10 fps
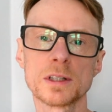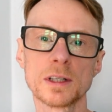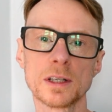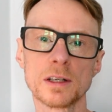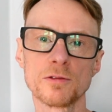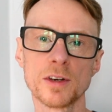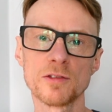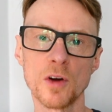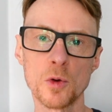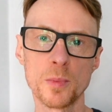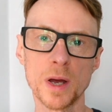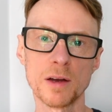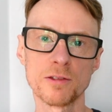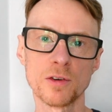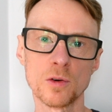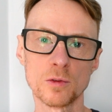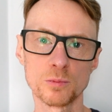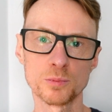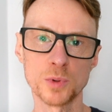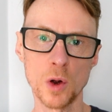is the
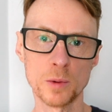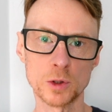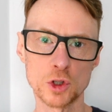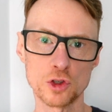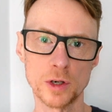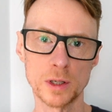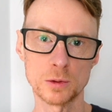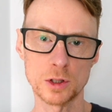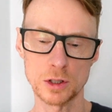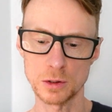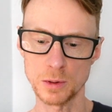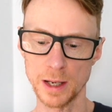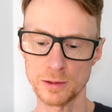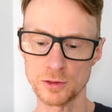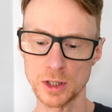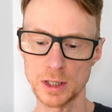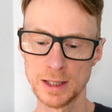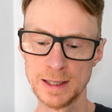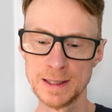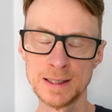Vivobarefoot Primus Trail 2
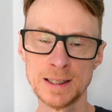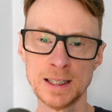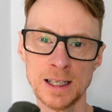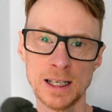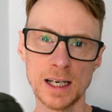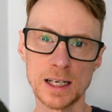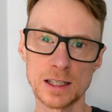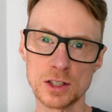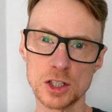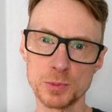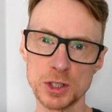FG? It's